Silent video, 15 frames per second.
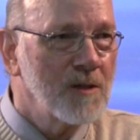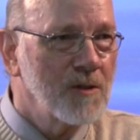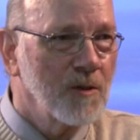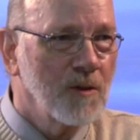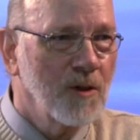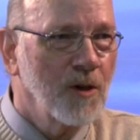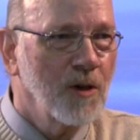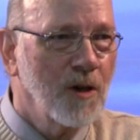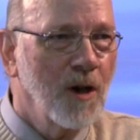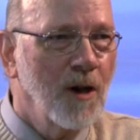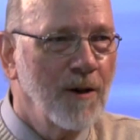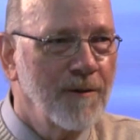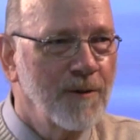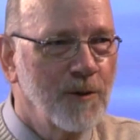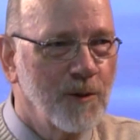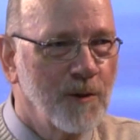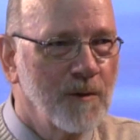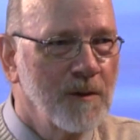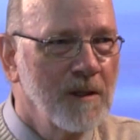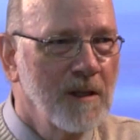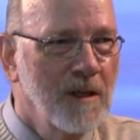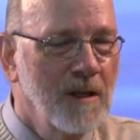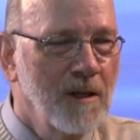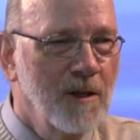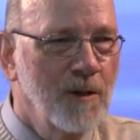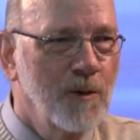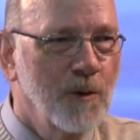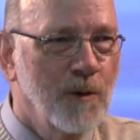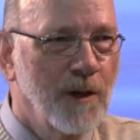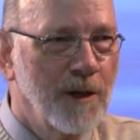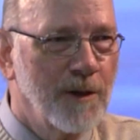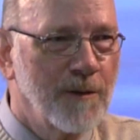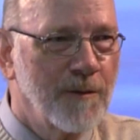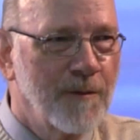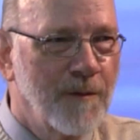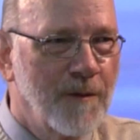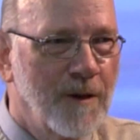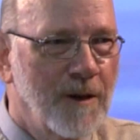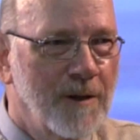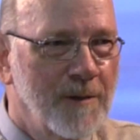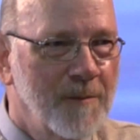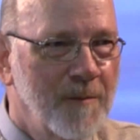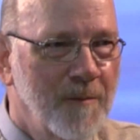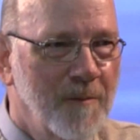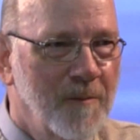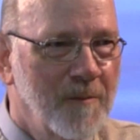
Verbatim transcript: Russell Kirkhof, who, who gave uh,